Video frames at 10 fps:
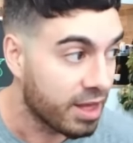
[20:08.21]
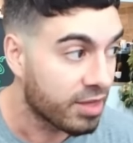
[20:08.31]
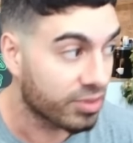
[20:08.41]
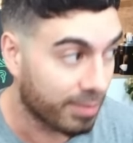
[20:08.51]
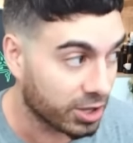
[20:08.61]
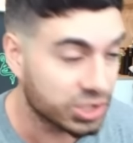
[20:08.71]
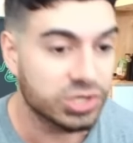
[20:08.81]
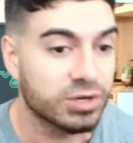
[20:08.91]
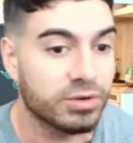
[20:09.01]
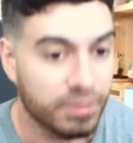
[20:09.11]
the March
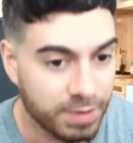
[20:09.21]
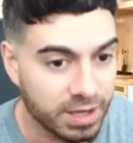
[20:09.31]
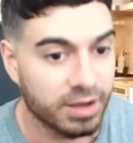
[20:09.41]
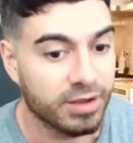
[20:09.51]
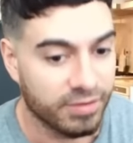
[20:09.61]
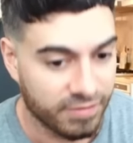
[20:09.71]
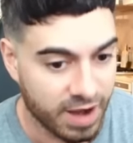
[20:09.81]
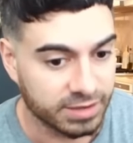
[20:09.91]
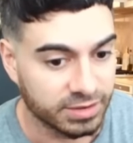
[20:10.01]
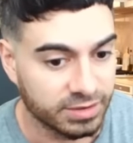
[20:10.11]
repeating
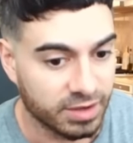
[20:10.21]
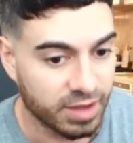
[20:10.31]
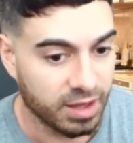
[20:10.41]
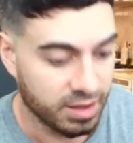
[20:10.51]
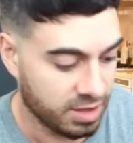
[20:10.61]
fractal, okay?